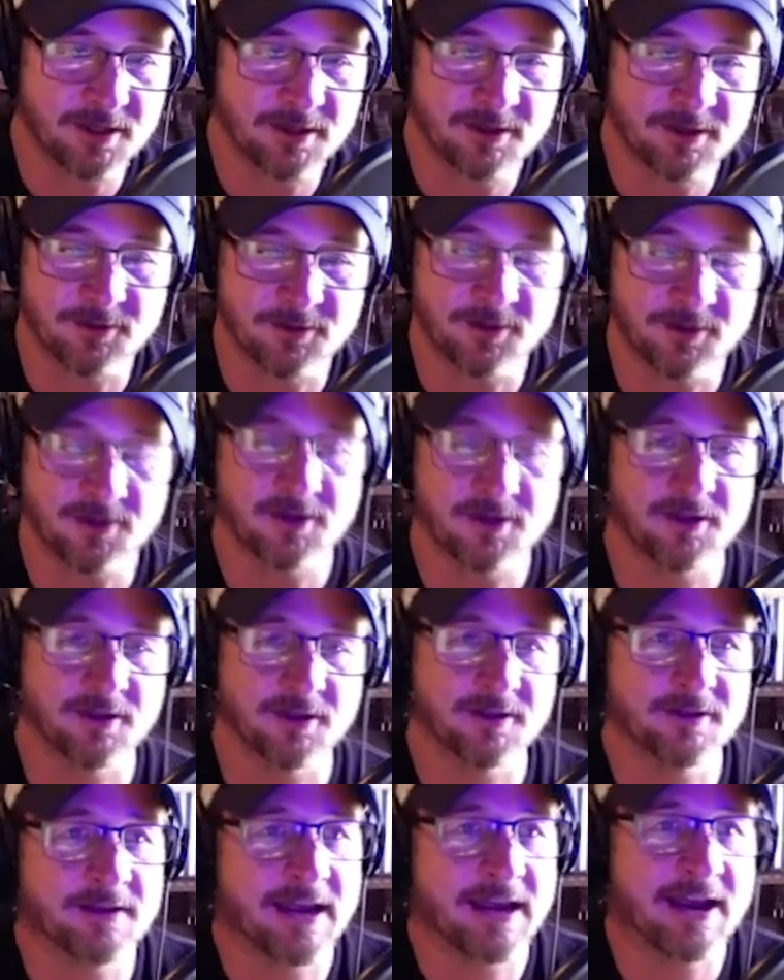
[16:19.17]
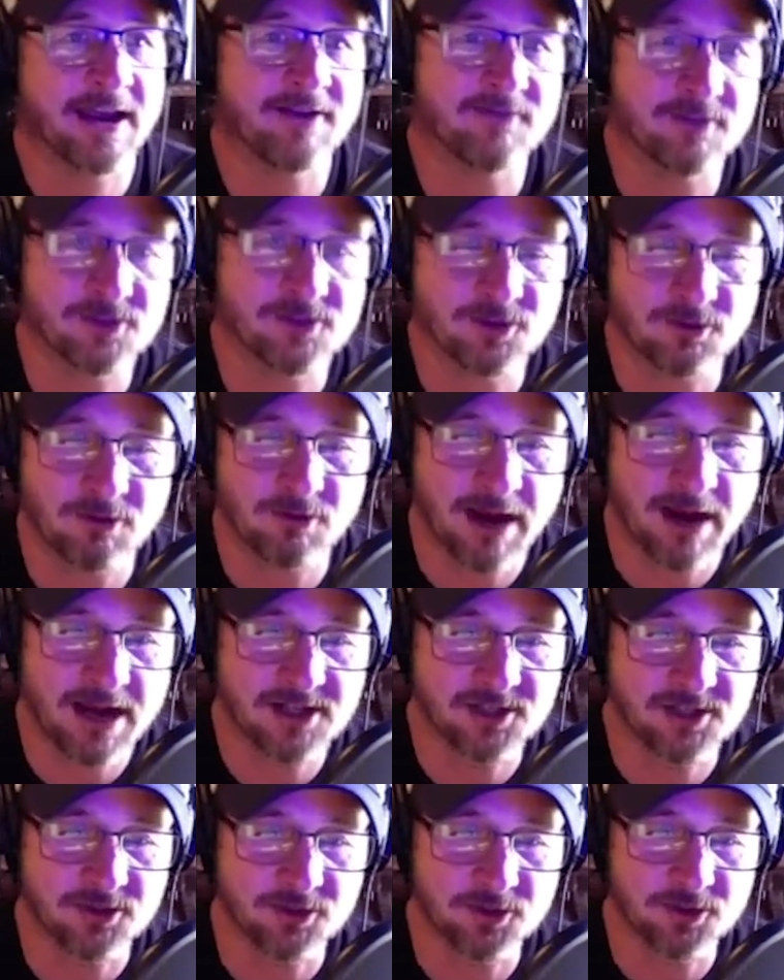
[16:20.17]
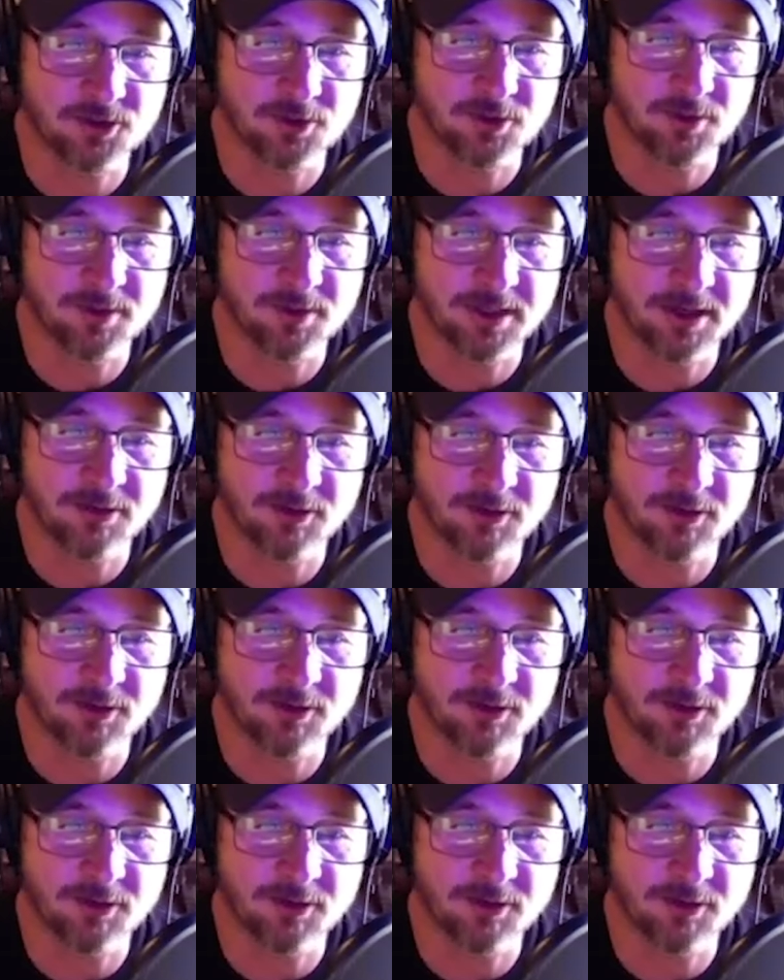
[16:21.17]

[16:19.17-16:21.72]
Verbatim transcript: I don't want to call it an average or rational human being,